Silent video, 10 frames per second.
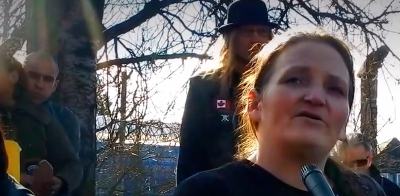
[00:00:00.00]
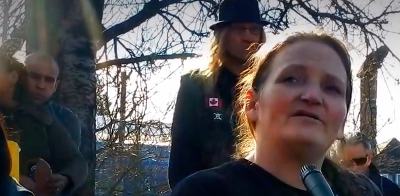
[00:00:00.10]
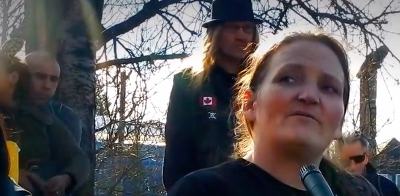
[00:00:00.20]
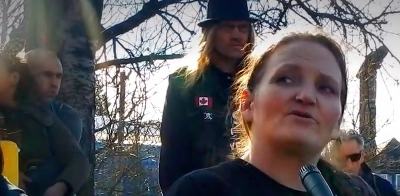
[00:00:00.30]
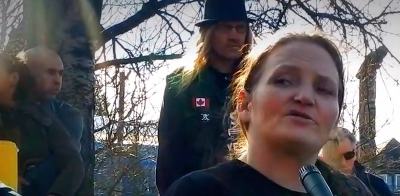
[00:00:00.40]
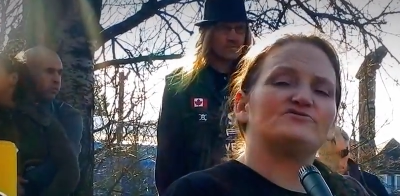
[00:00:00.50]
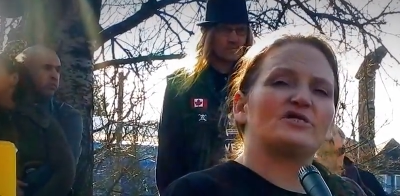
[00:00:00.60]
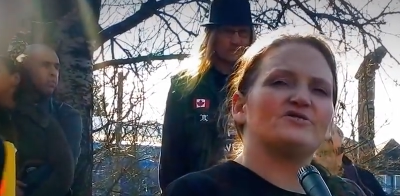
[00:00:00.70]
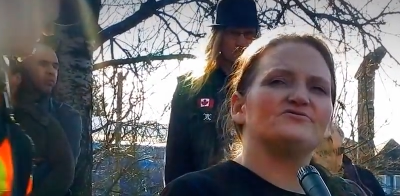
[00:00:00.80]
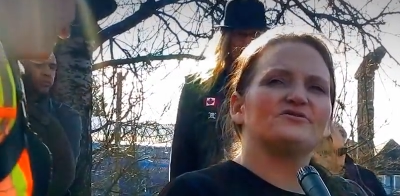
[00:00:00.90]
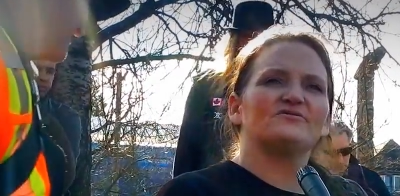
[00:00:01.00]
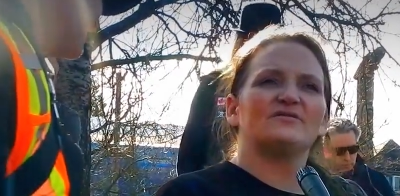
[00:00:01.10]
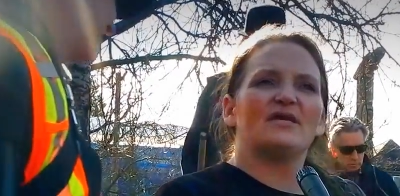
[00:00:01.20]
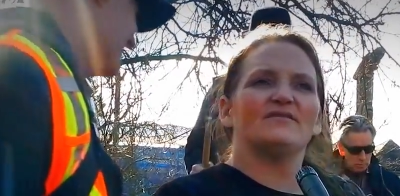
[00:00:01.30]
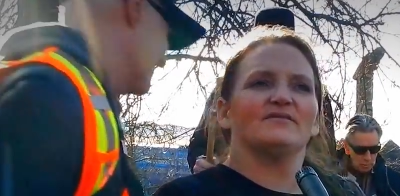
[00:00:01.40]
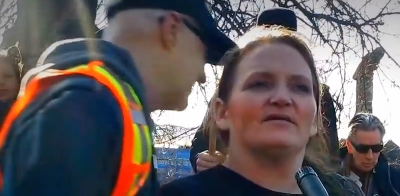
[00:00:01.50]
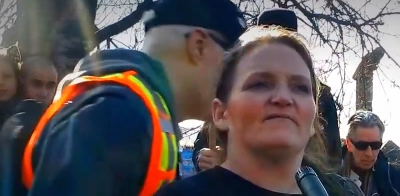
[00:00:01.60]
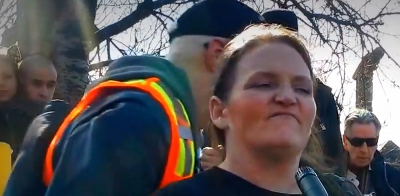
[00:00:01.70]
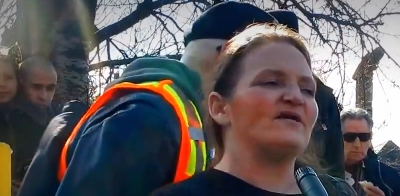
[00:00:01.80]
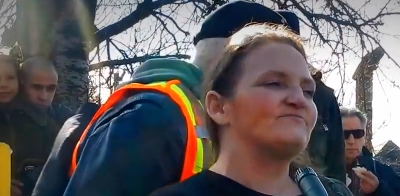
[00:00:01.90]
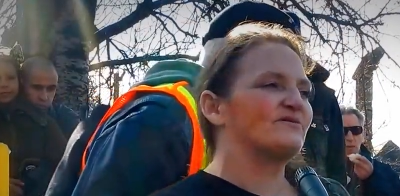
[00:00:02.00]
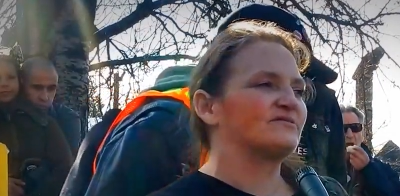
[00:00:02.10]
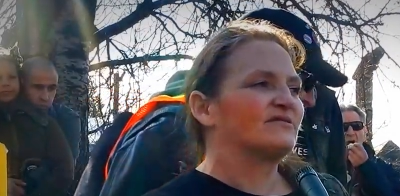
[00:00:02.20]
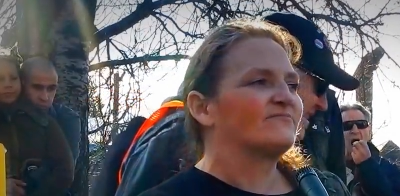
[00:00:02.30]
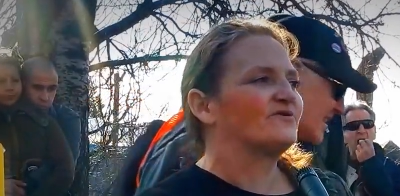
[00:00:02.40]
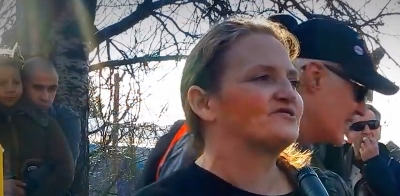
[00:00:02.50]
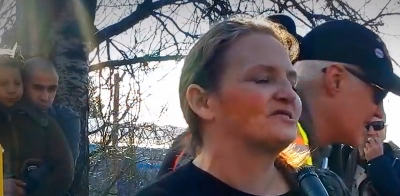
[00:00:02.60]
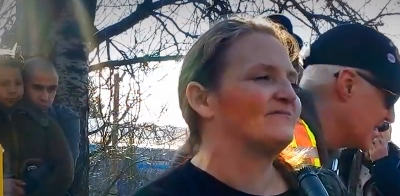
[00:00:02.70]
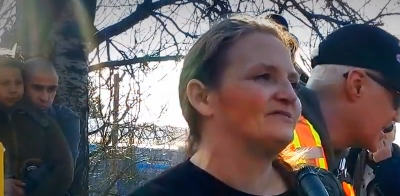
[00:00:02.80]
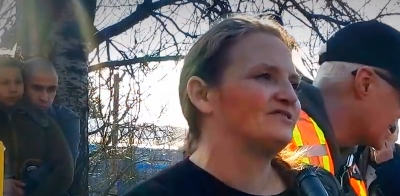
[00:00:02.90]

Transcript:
Speaker 1: Area Network of Drug Users and the Vice President of the British Columbia